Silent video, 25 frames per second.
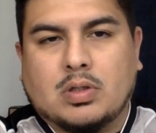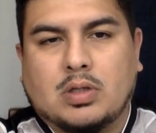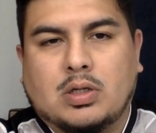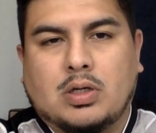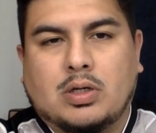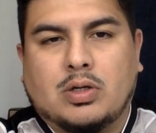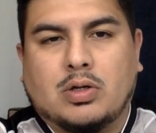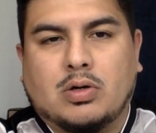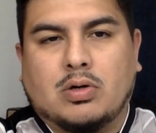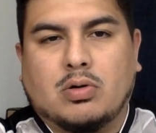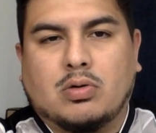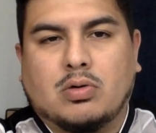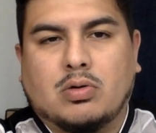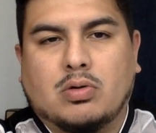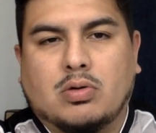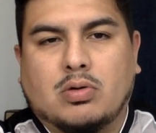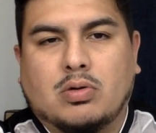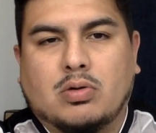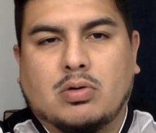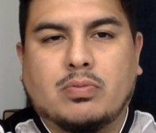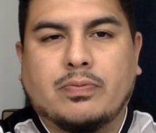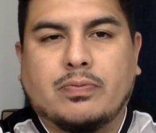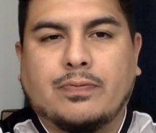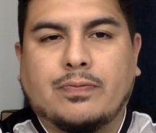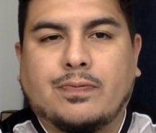you know,
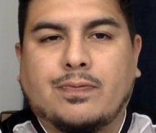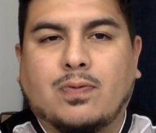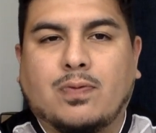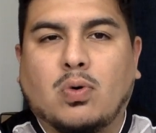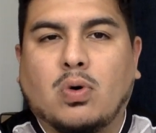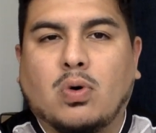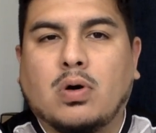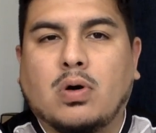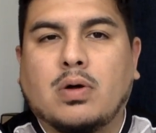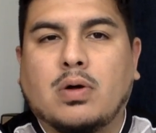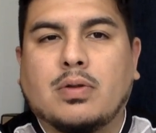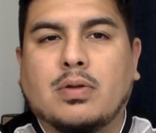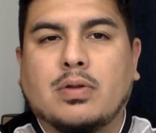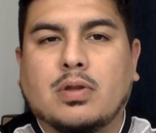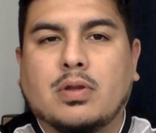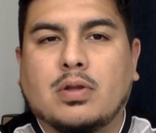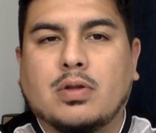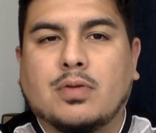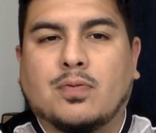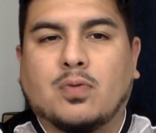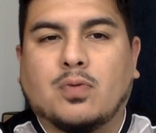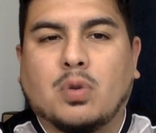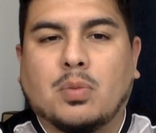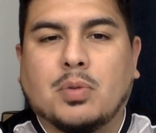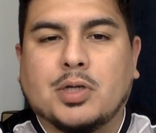fought
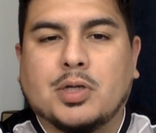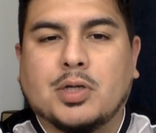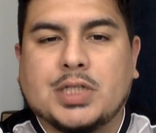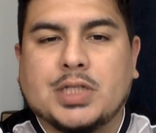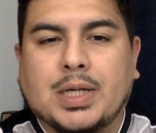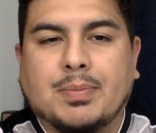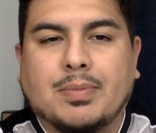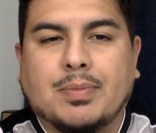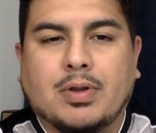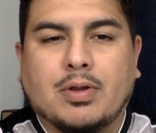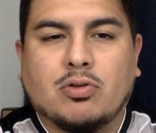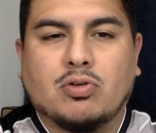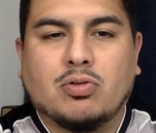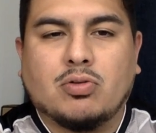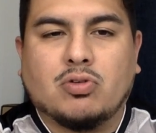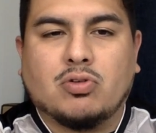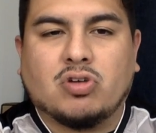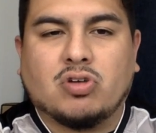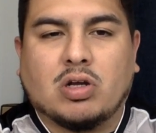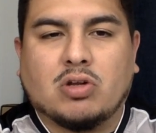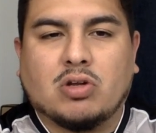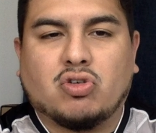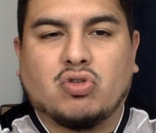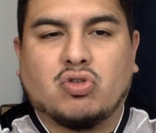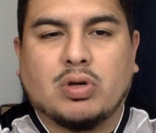the former champ
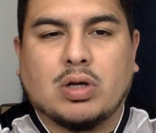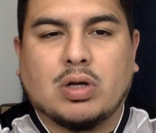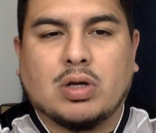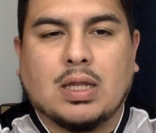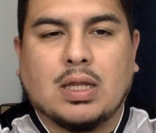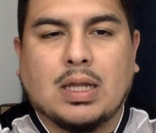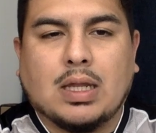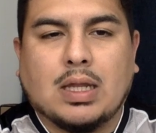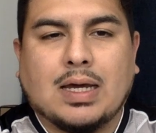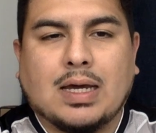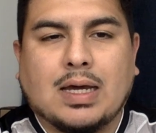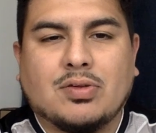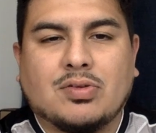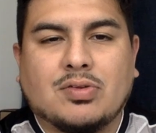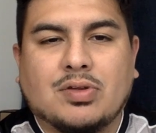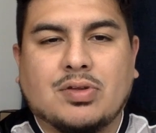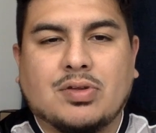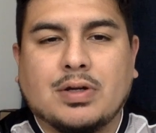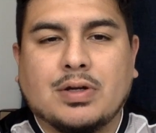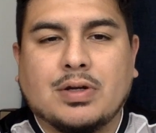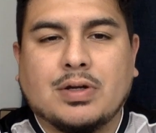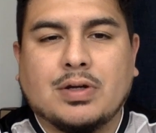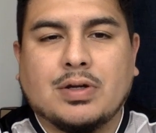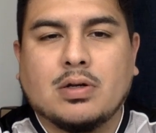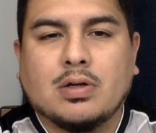Sean Strickland last
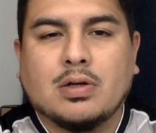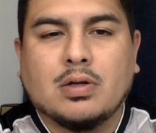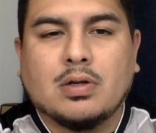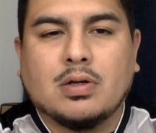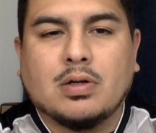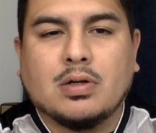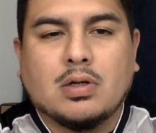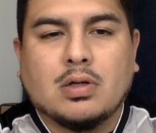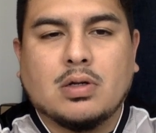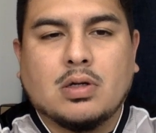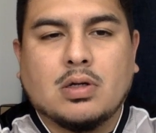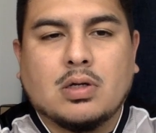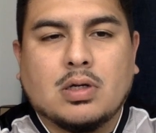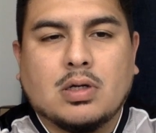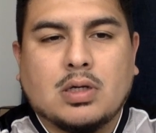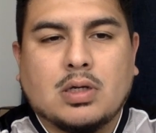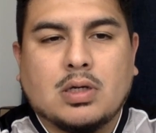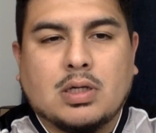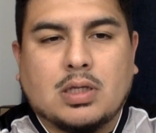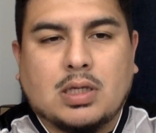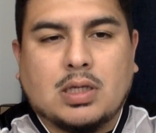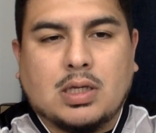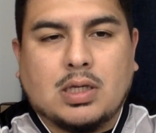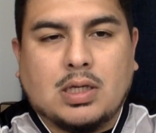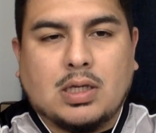year.
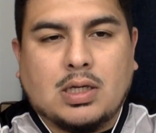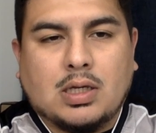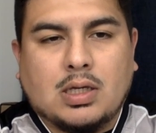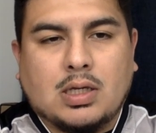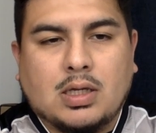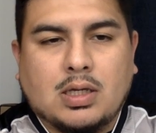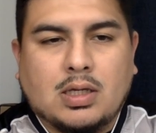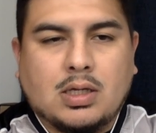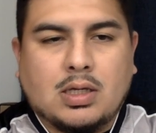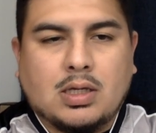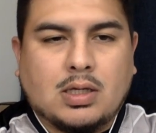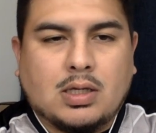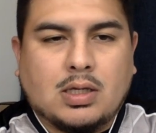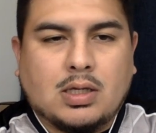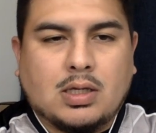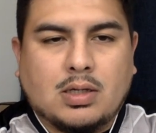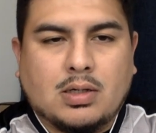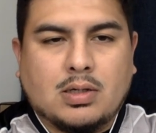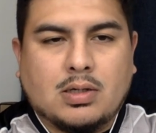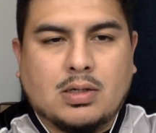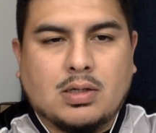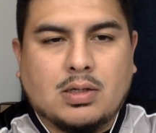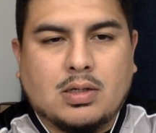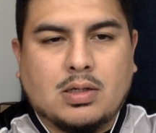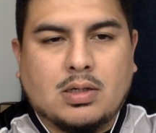He
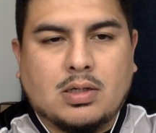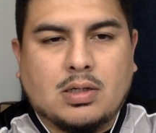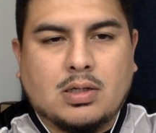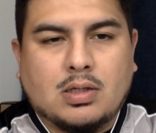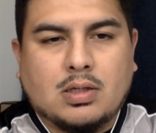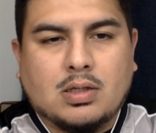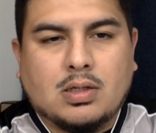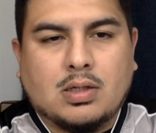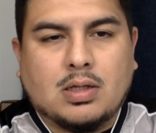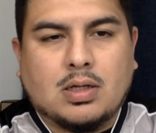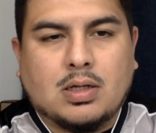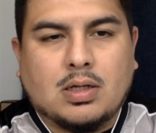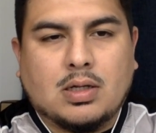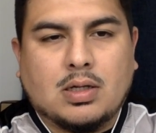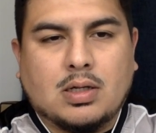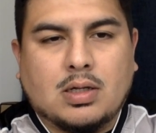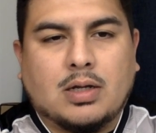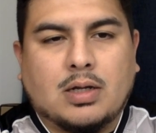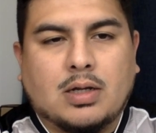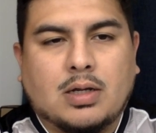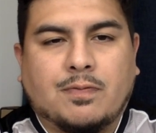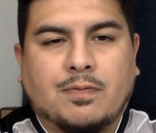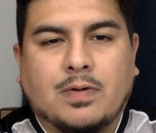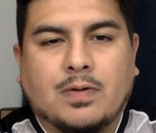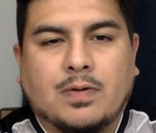
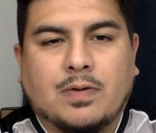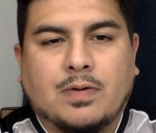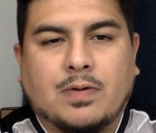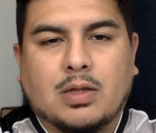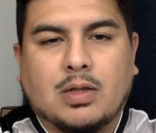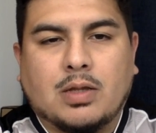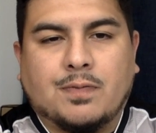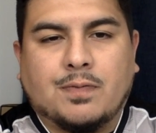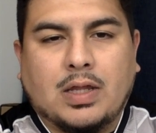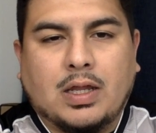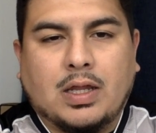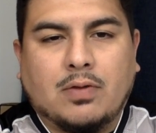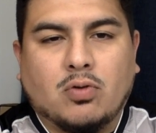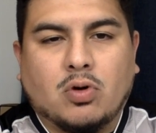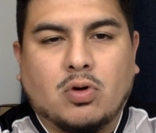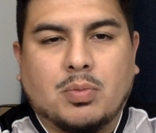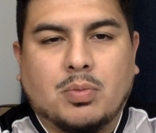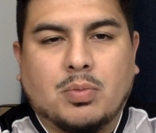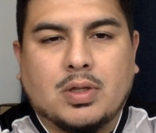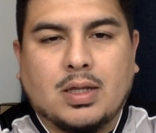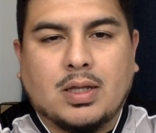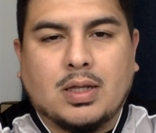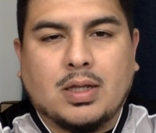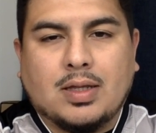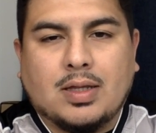ended up defeating
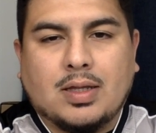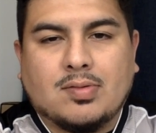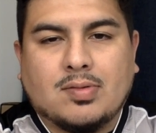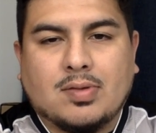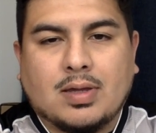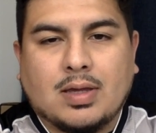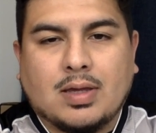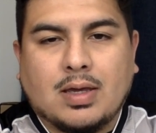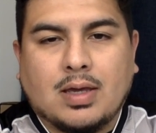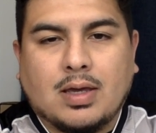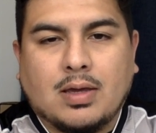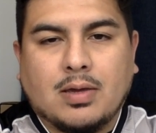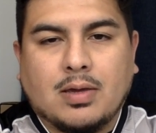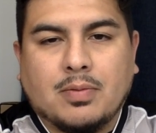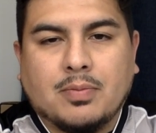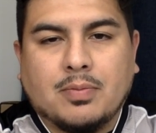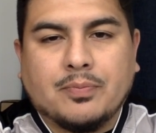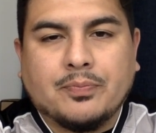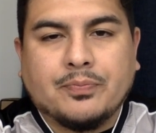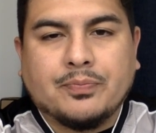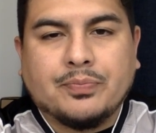Roman Dolidze